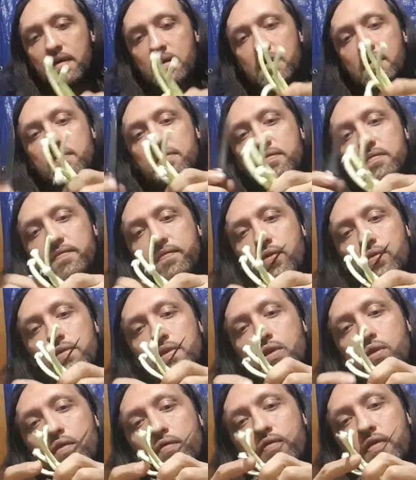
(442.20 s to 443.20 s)
Let's
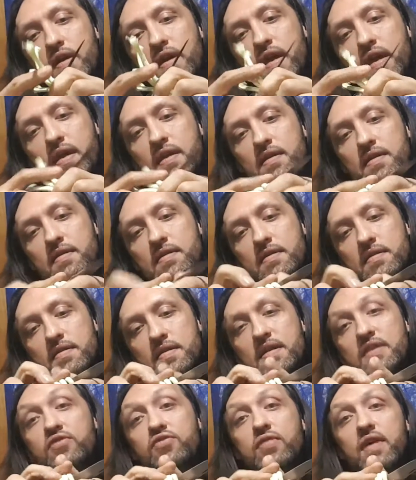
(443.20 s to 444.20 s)
fold it over again.
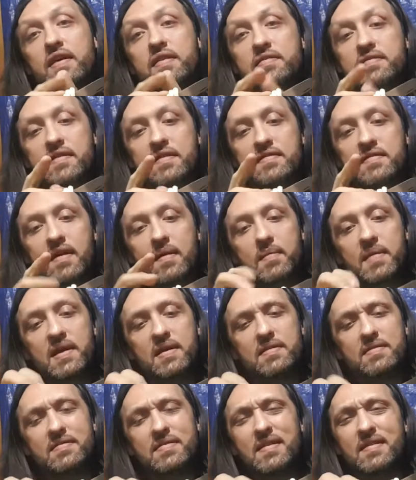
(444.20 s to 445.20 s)
Let's try this time
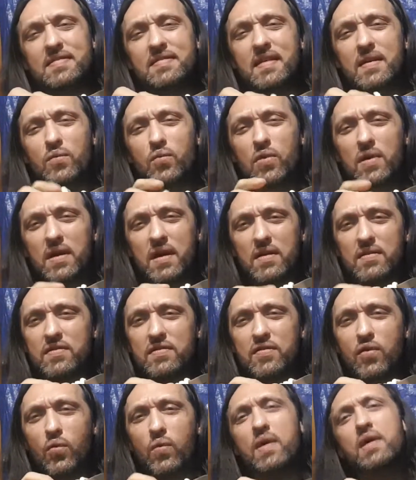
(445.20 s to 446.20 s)
because this didn't work out
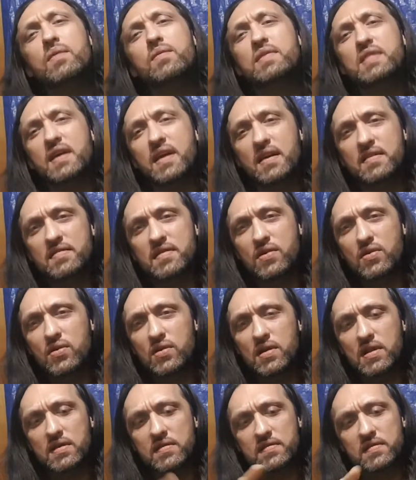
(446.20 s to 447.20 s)
so well with the SE
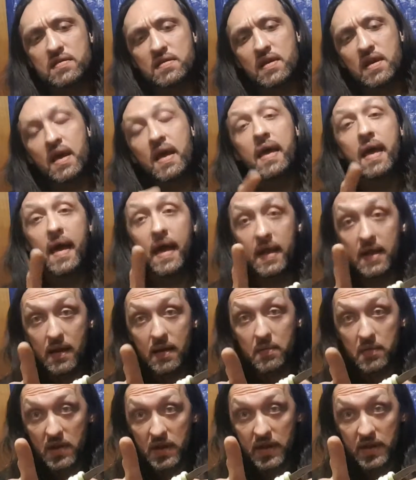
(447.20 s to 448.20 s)
Hungelis. And
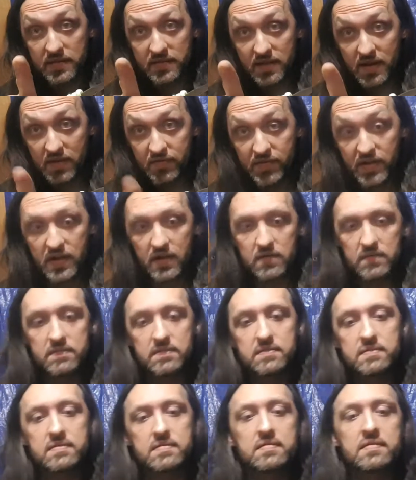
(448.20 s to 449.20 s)
I'm gonna get to that video.
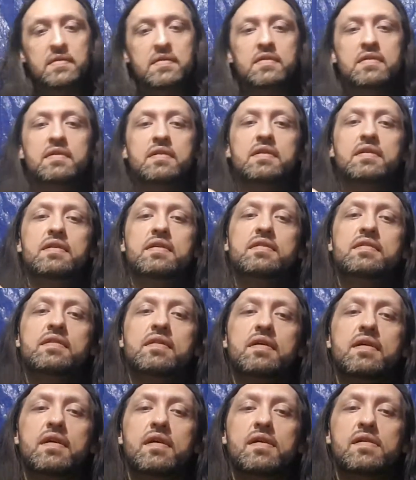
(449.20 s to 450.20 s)
Let's see.